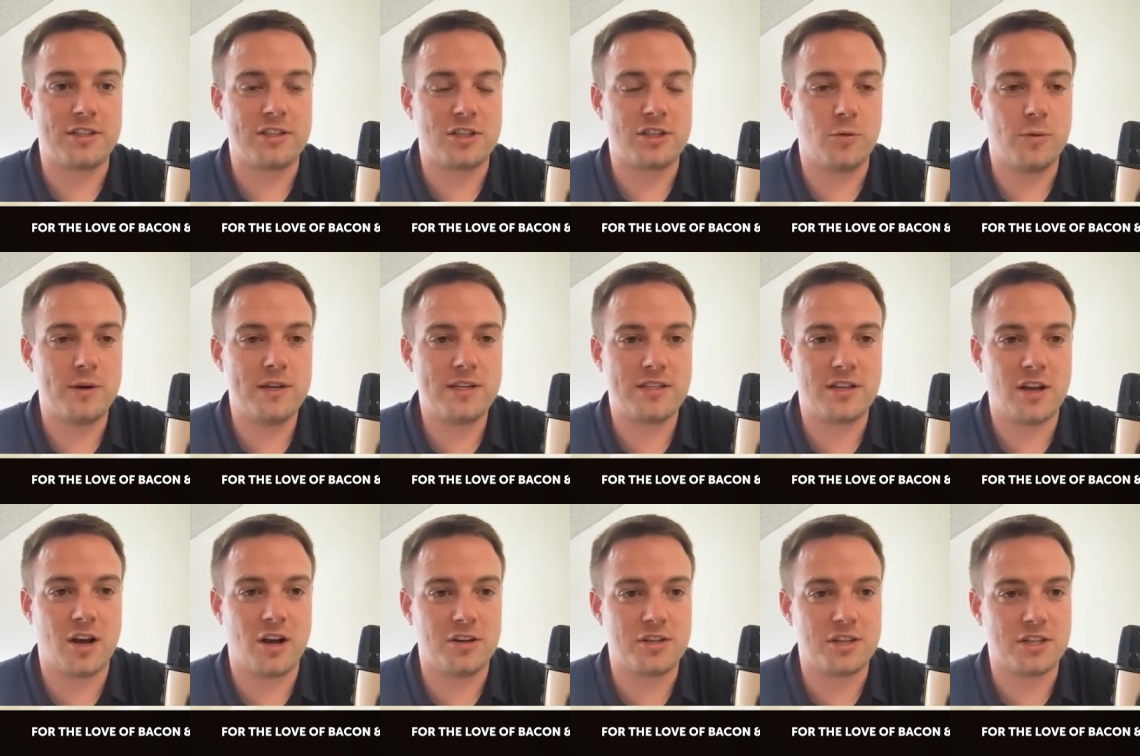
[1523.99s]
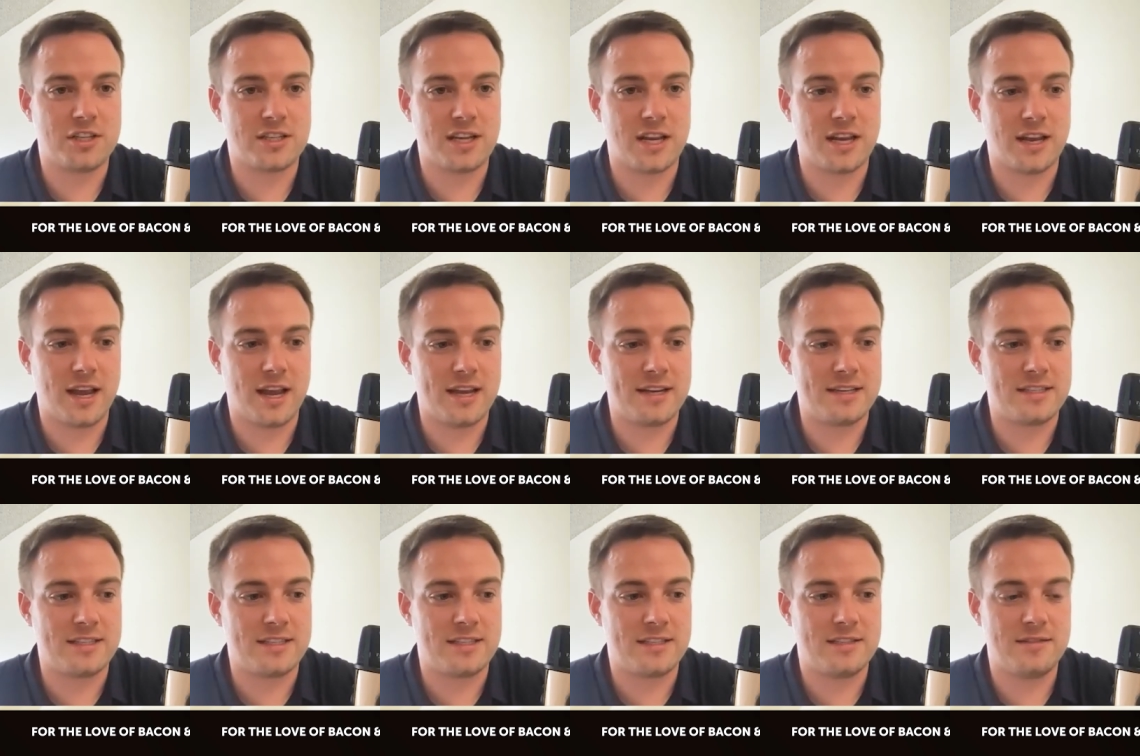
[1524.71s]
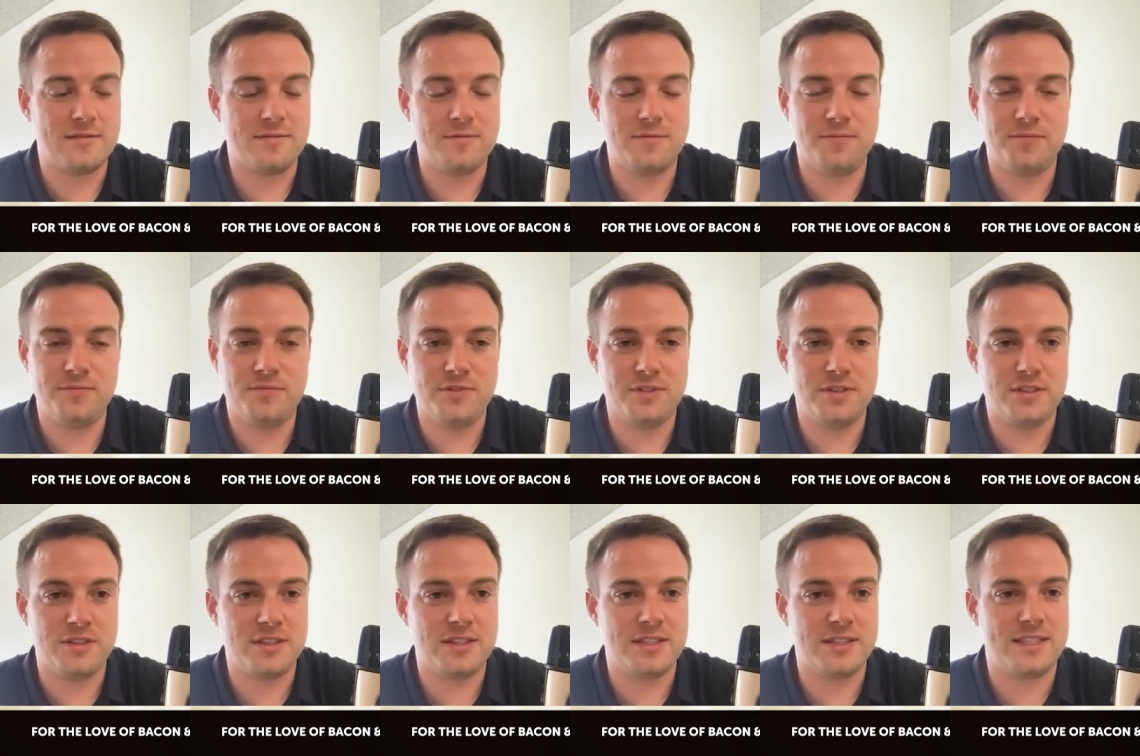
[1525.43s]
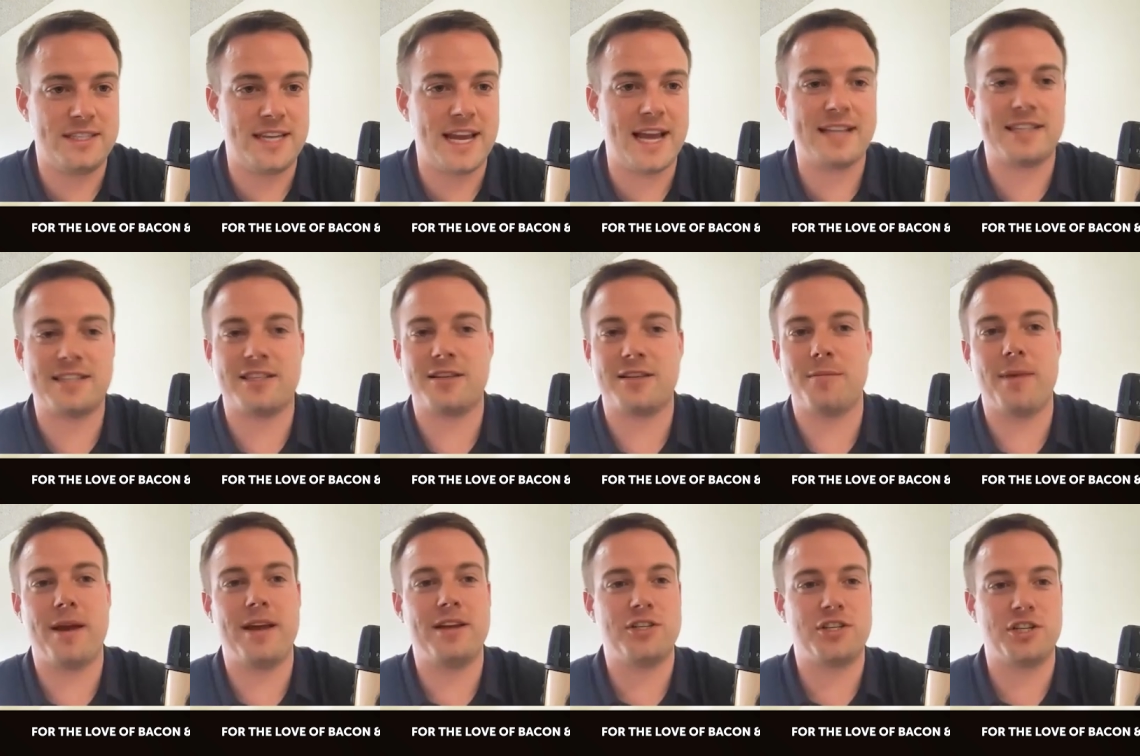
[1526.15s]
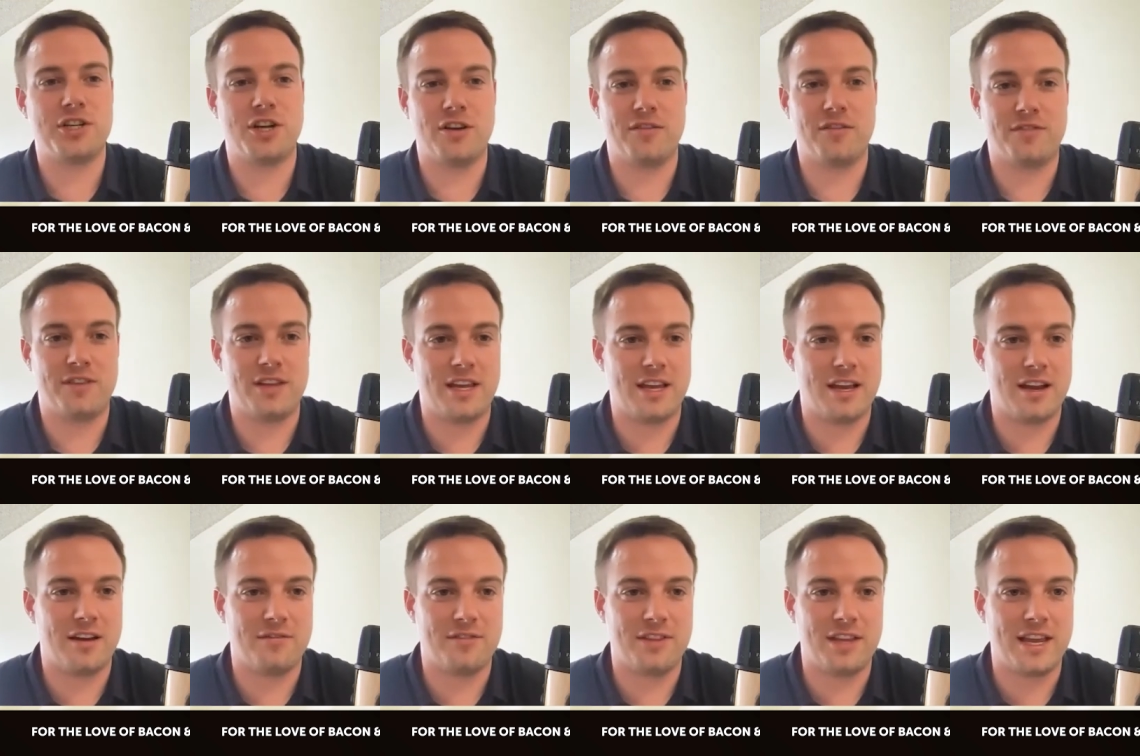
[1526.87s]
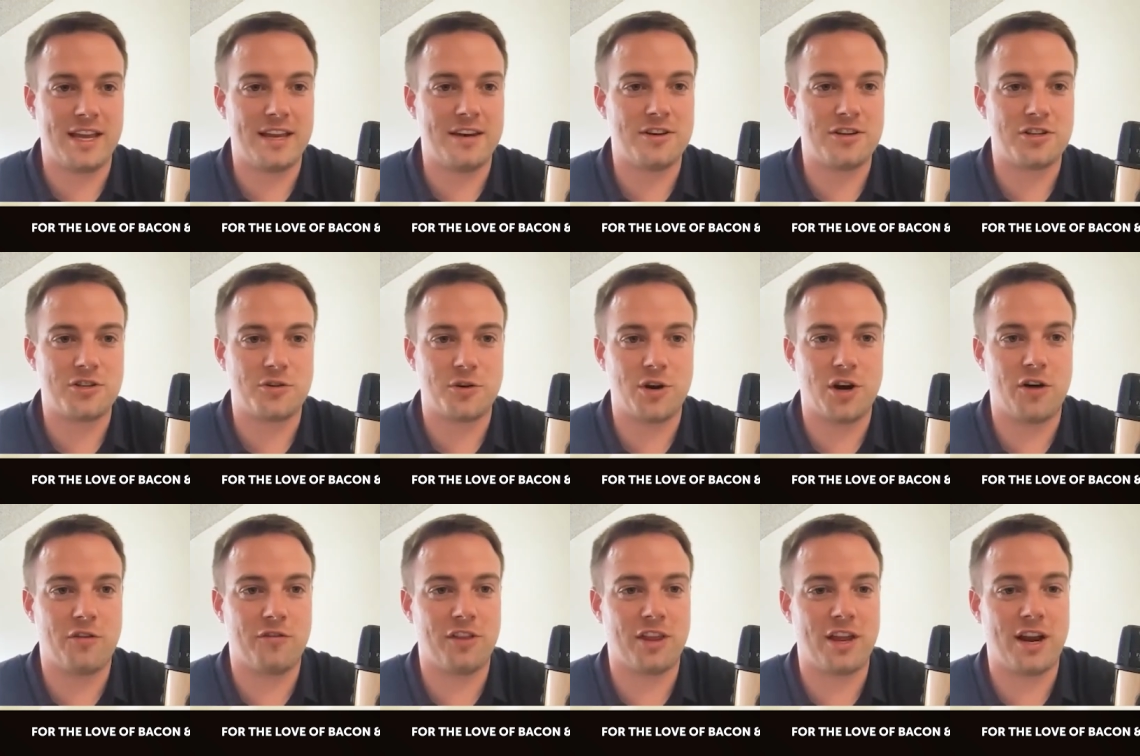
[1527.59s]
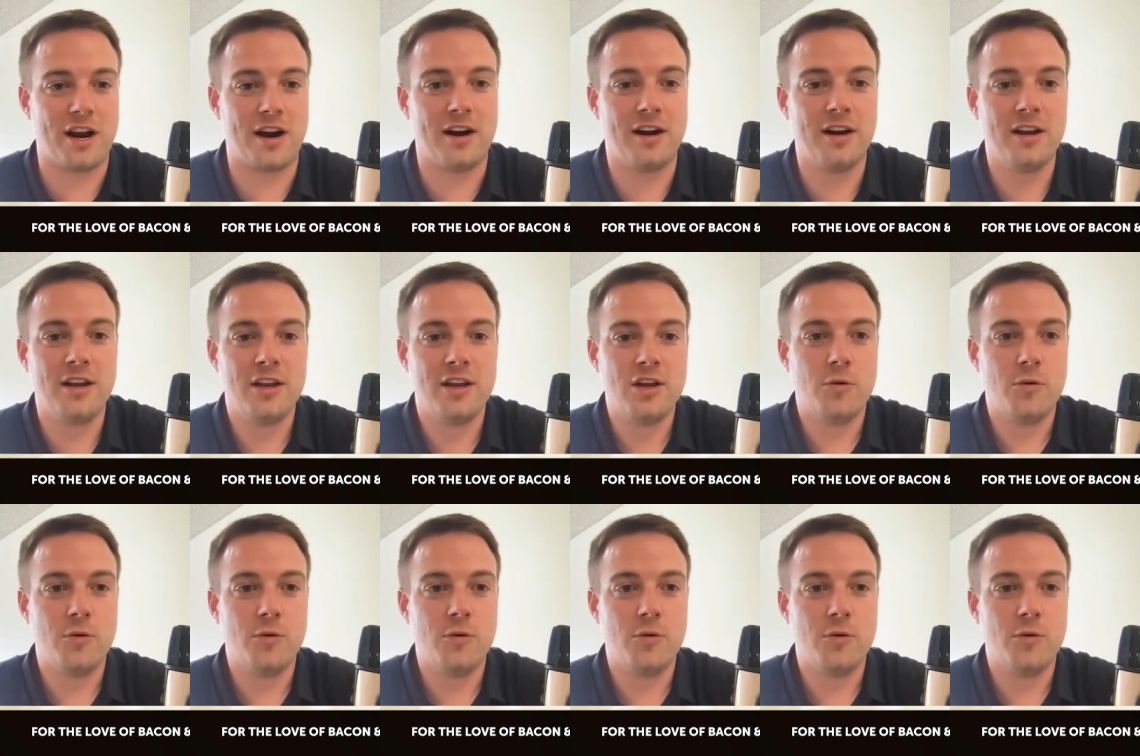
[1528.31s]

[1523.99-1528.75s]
So we saw just a, a decimation of the of the industry over there,